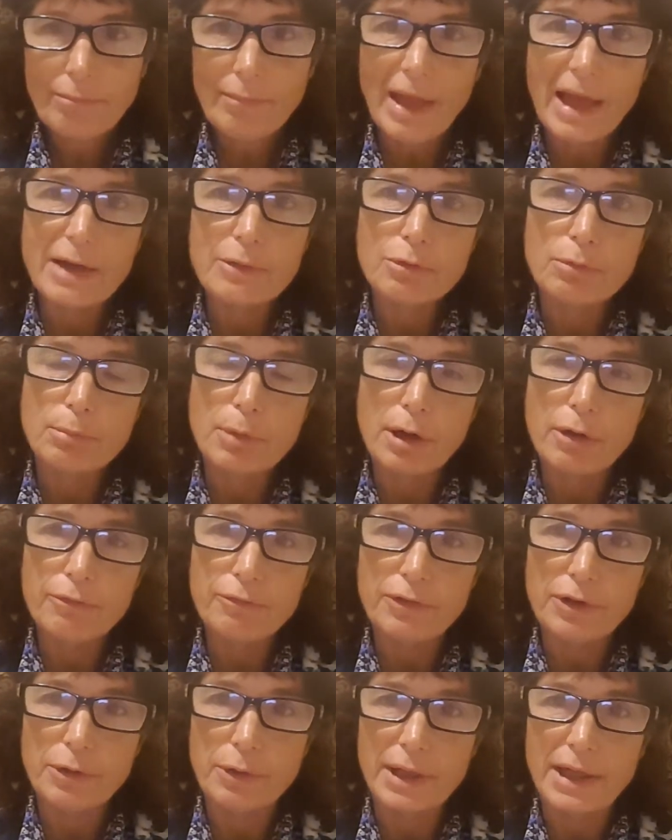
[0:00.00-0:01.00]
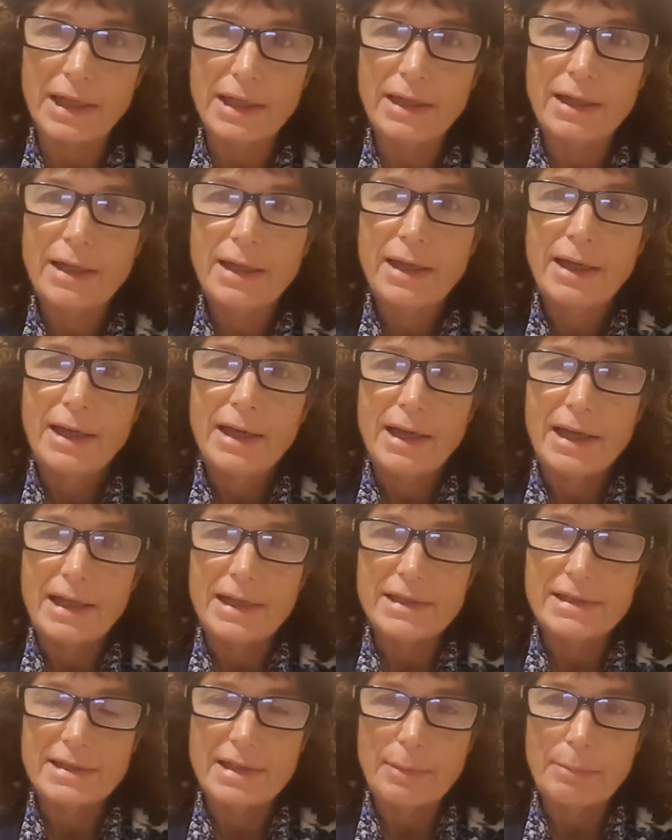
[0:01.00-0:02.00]
And remote viewing
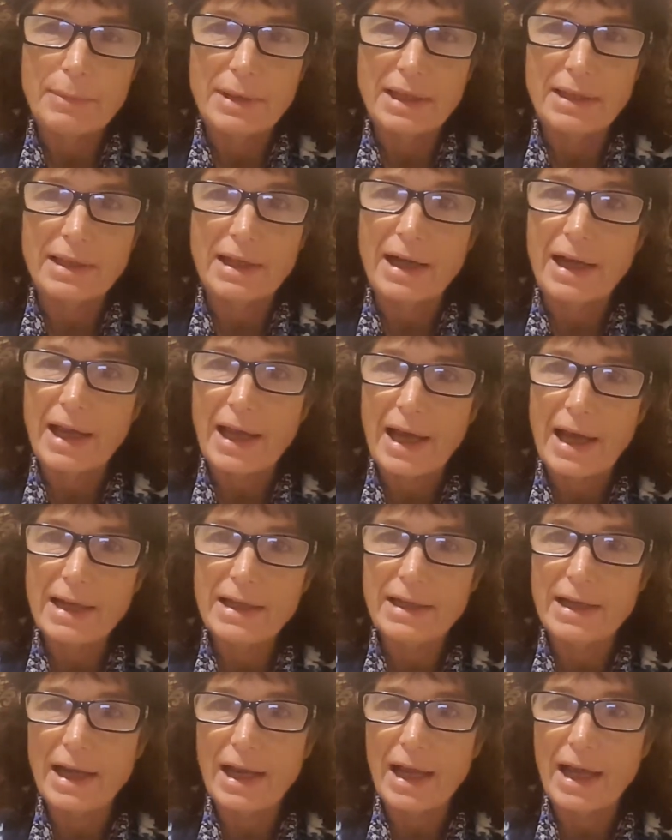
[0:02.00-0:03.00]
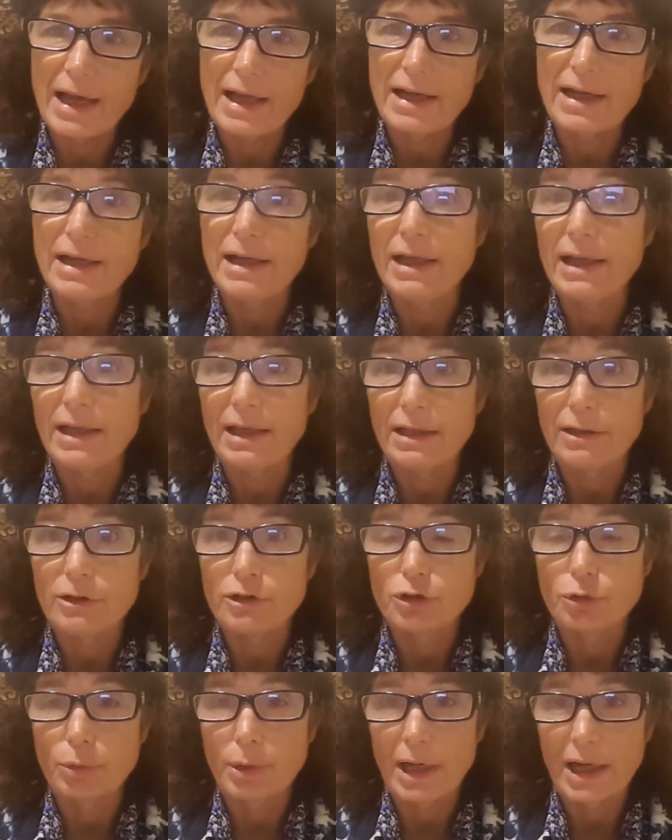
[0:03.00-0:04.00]
is something that I hadn't had any
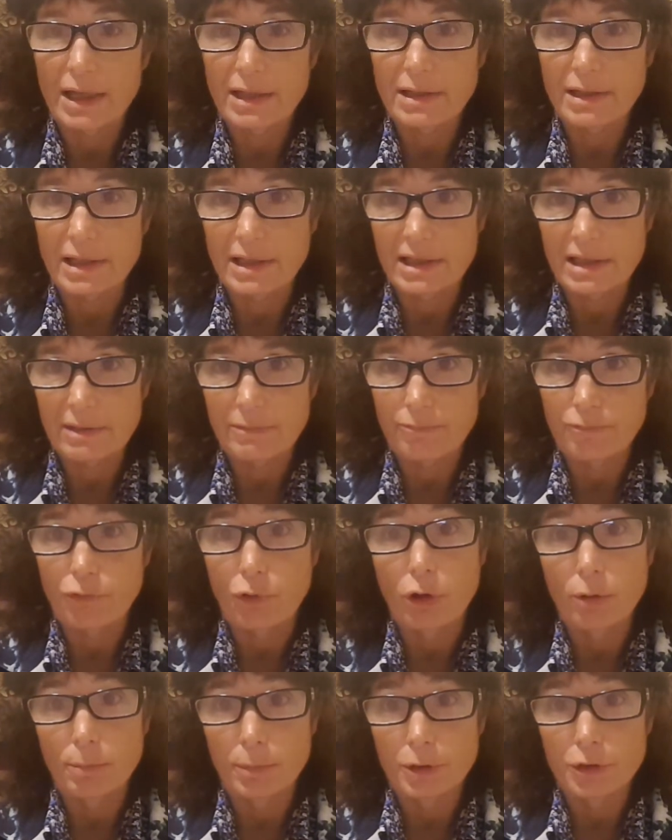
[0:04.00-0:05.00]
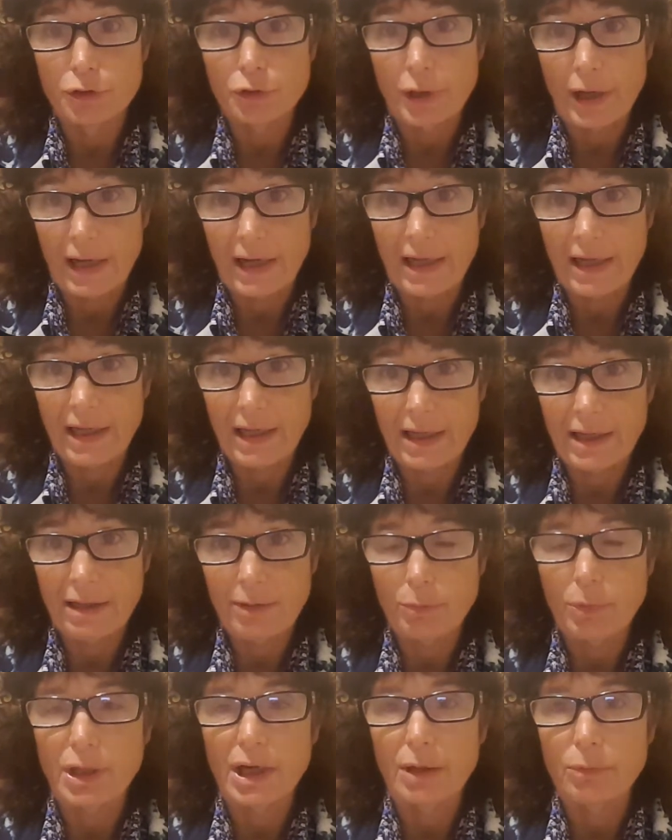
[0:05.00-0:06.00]
direct formal training in
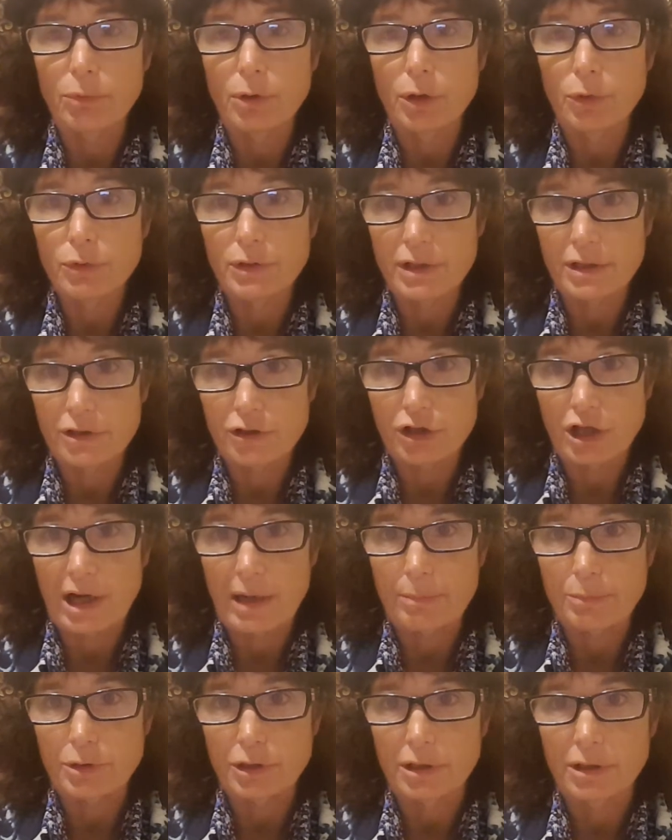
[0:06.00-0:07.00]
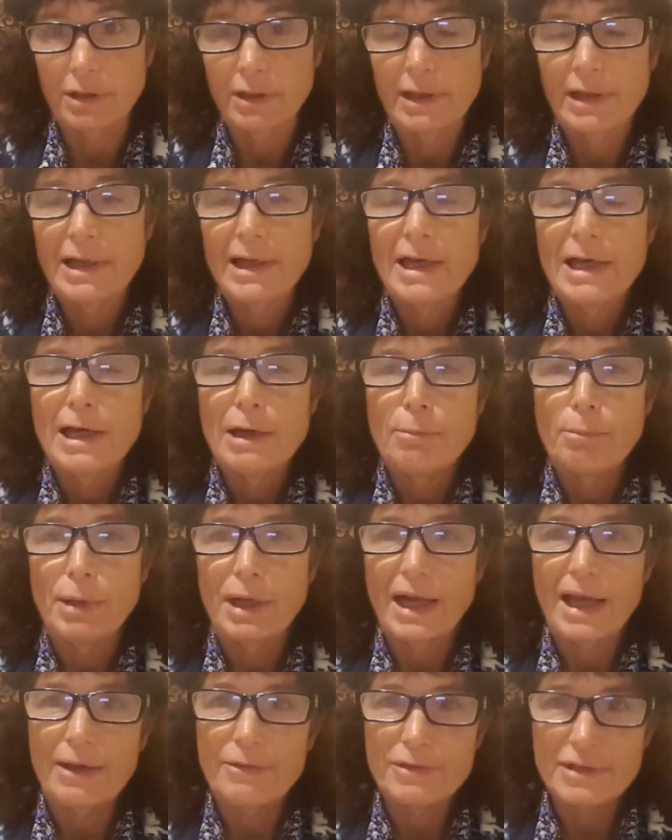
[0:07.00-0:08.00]
when I wrote this chapter, but I
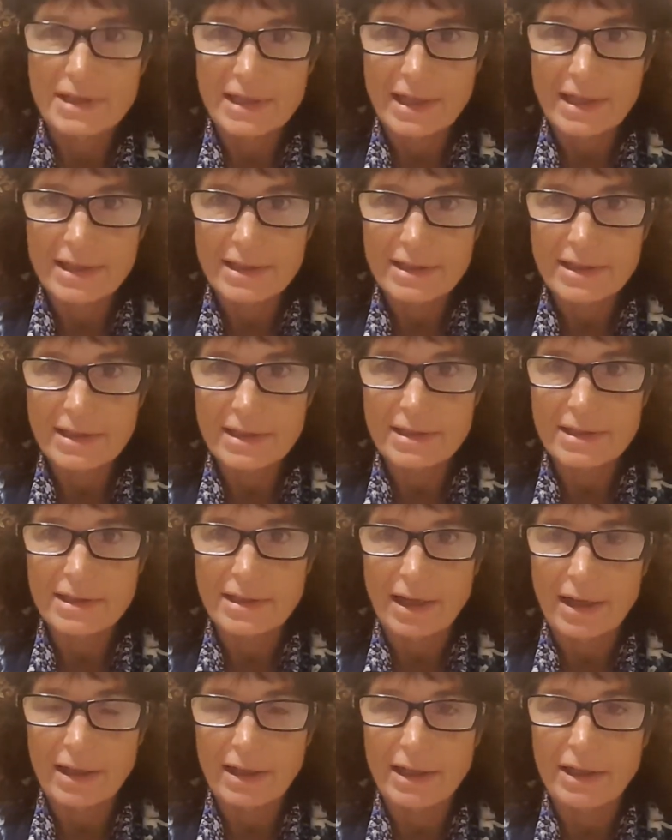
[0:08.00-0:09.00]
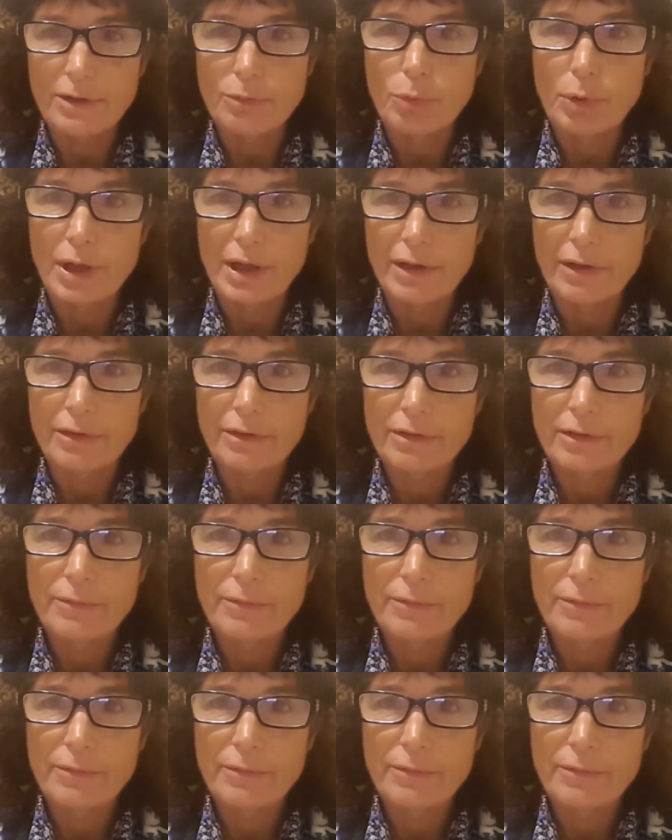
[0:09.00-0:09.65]
have since studied with